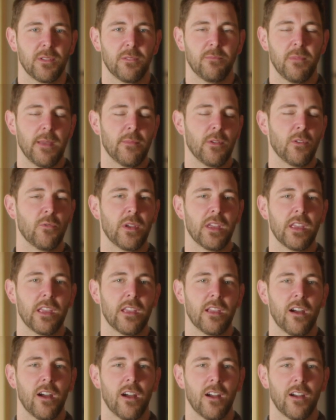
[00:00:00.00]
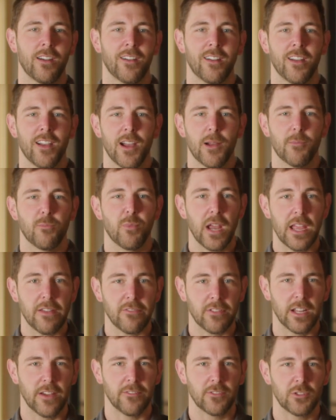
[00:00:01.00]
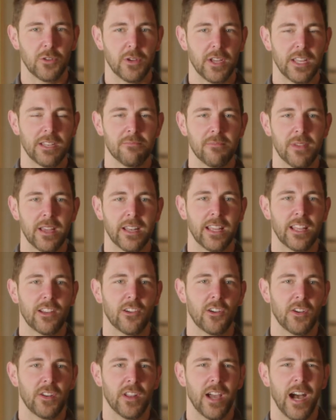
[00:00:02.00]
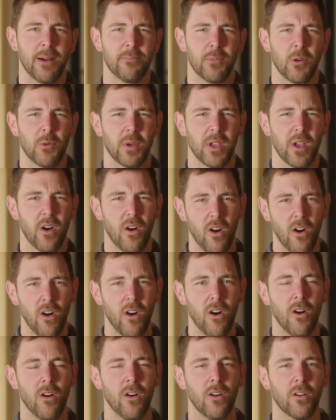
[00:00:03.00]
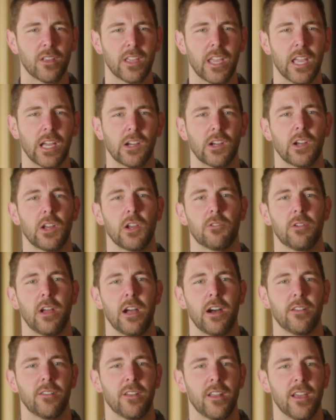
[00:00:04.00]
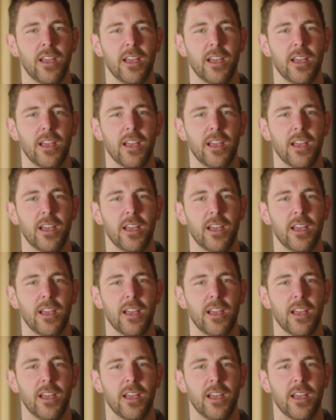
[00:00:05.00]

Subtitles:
Maybe we are brave enough to admit it or not, but we all carry around